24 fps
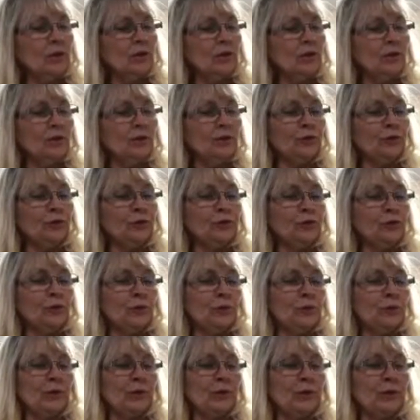who flew to
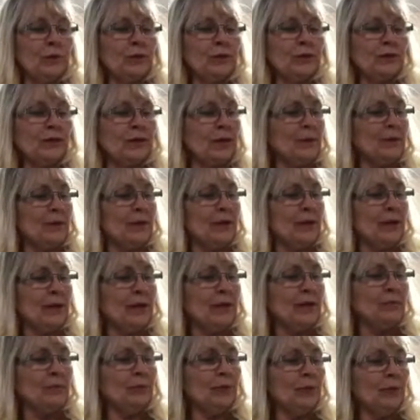him with great excitement
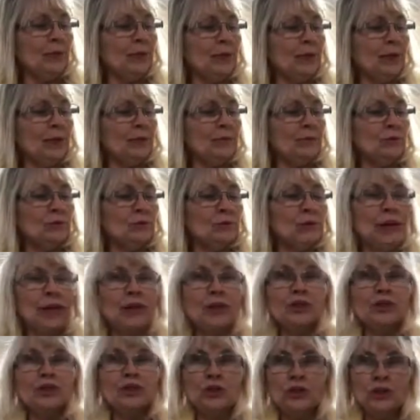and implored him to
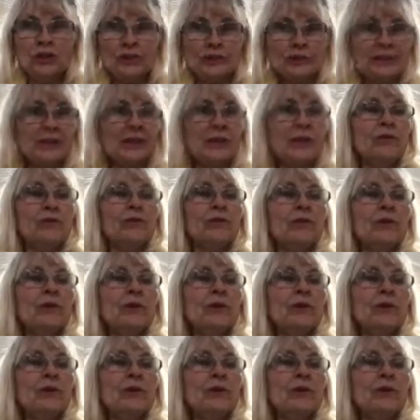exert himself.